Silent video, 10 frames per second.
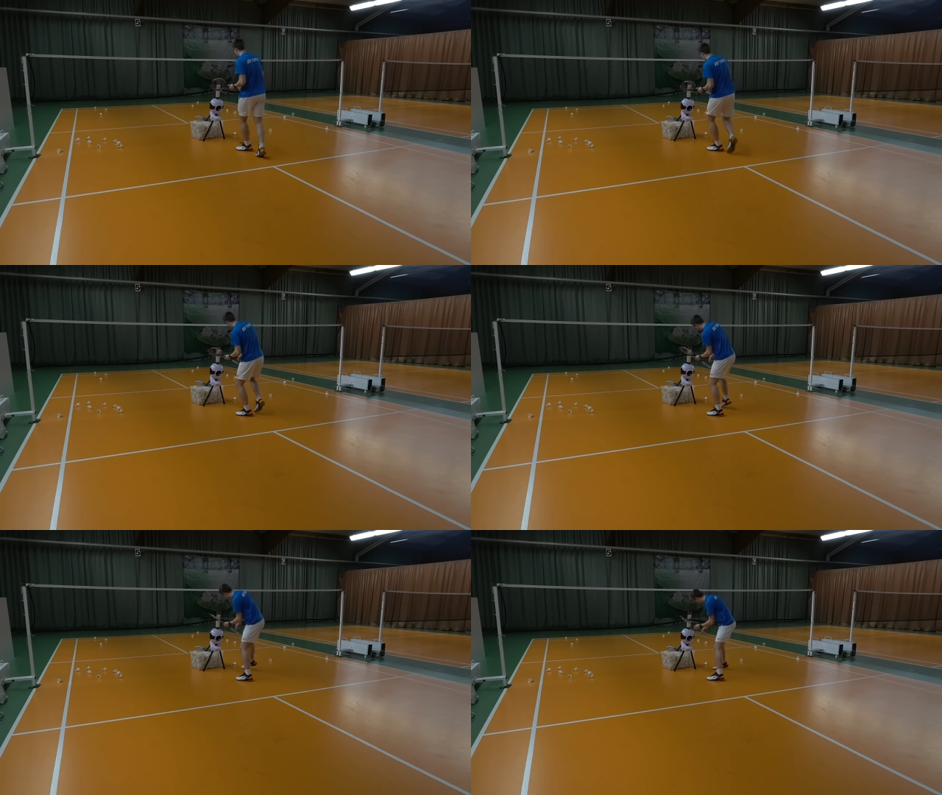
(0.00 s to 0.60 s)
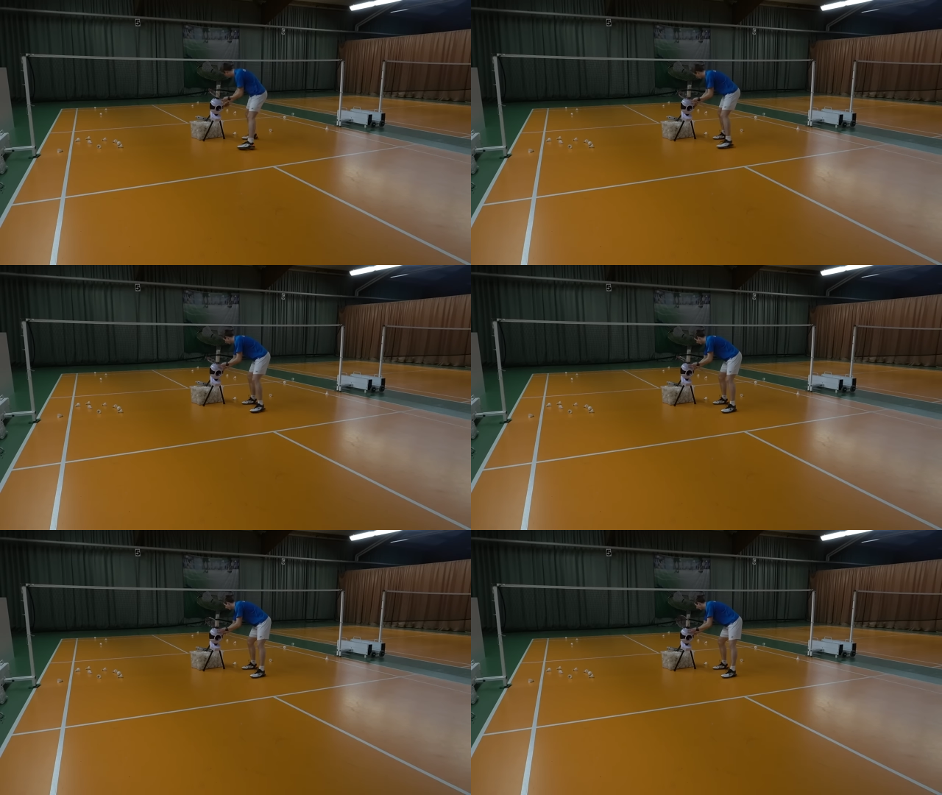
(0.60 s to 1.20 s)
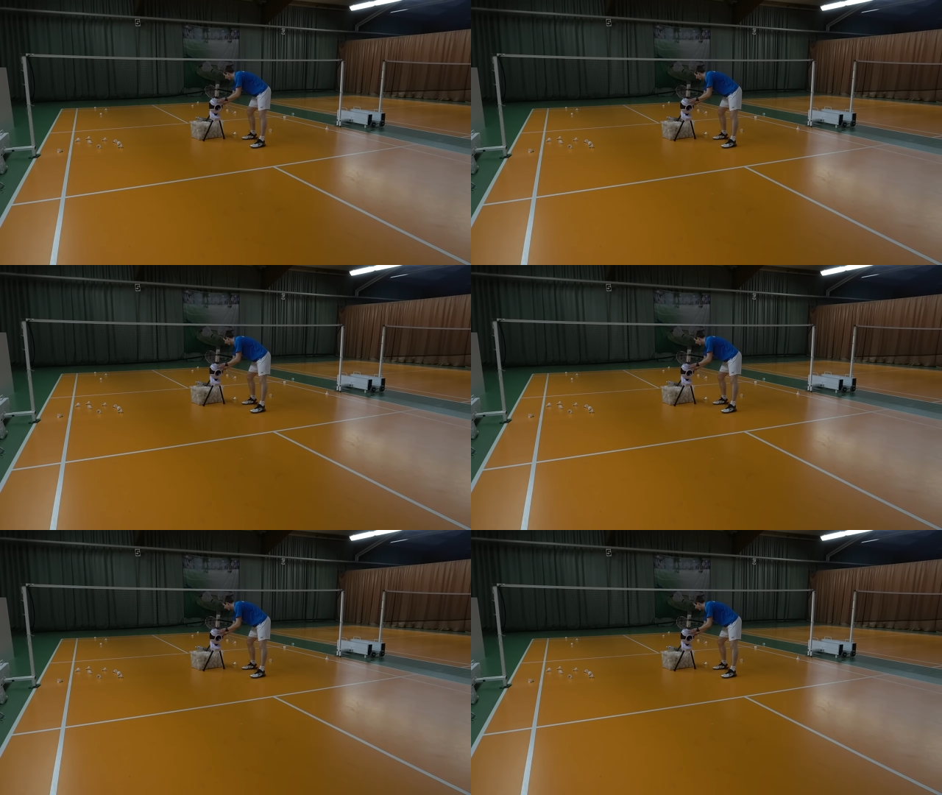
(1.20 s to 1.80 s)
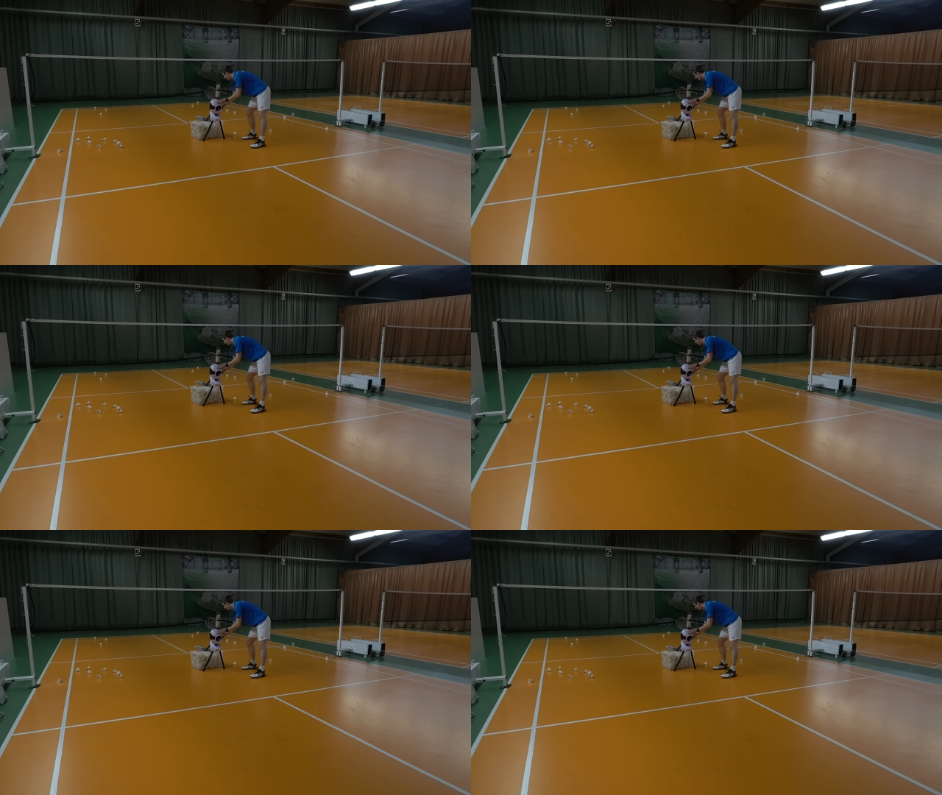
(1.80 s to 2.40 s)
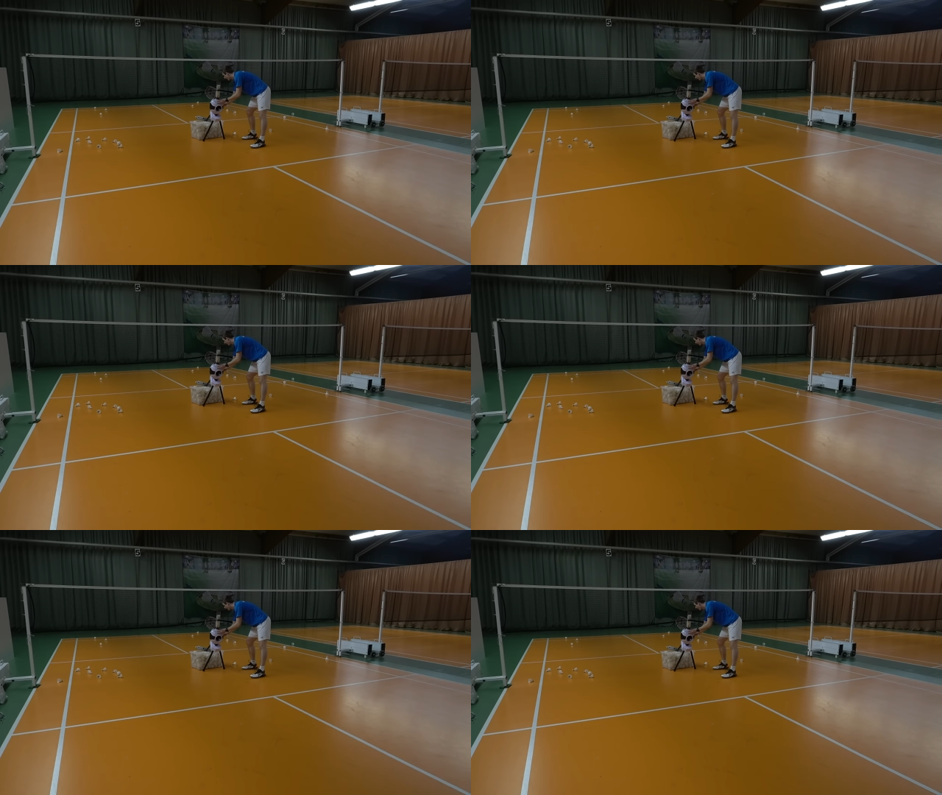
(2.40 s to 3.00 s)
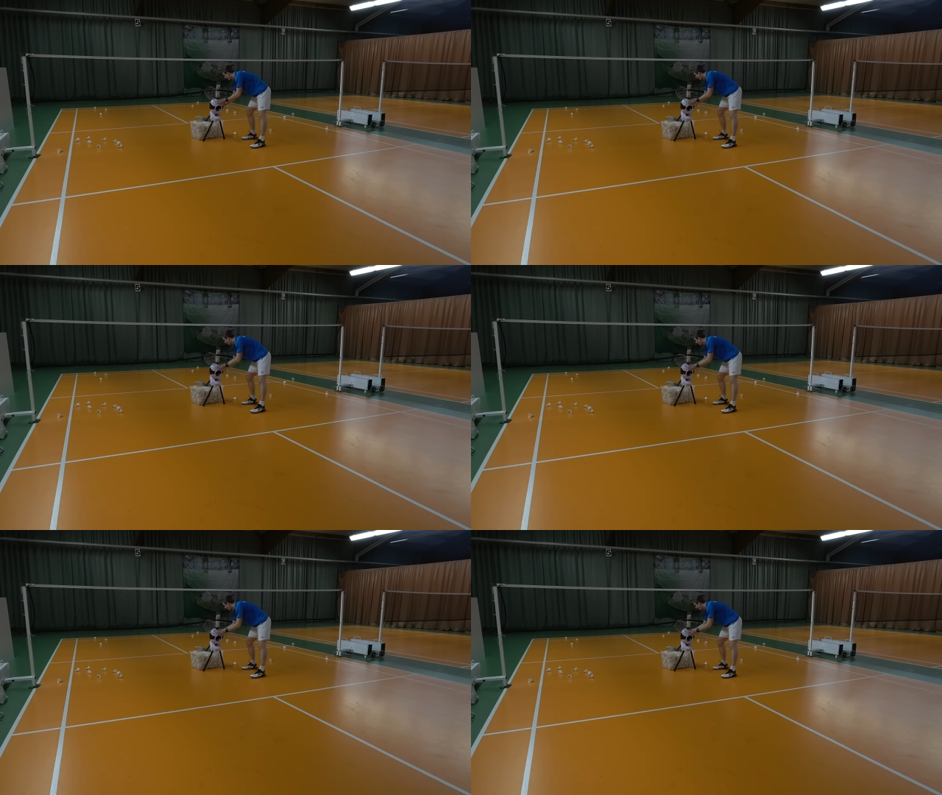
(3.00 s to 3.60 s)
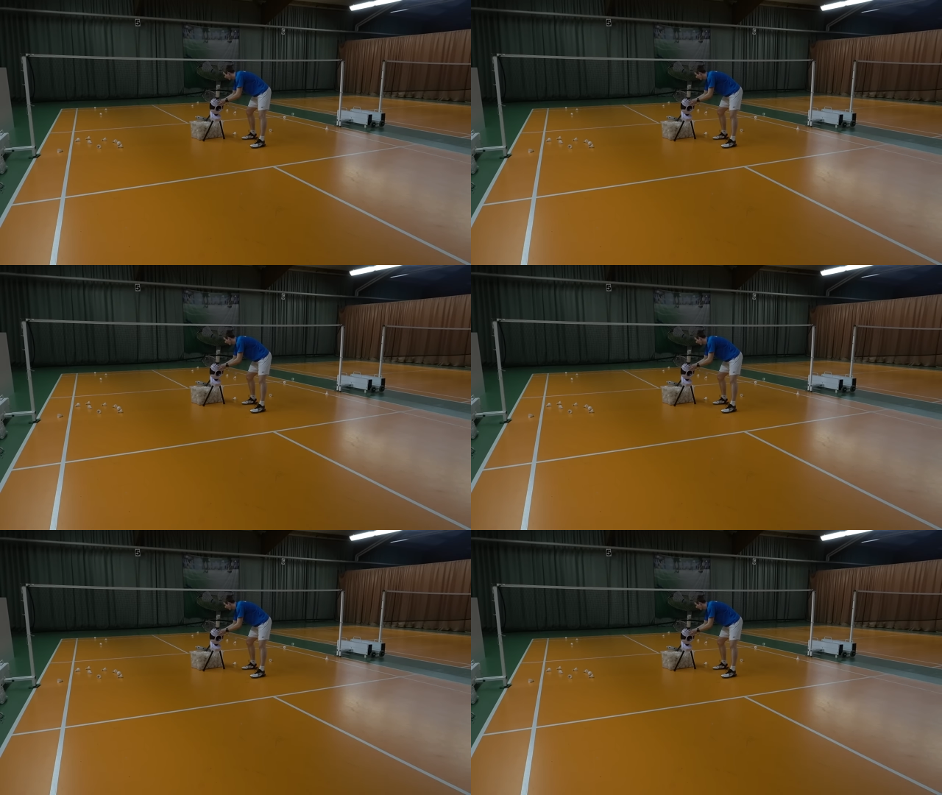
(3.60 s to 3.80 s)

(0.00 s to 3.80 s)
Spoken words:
Nobody's mouth can be seen.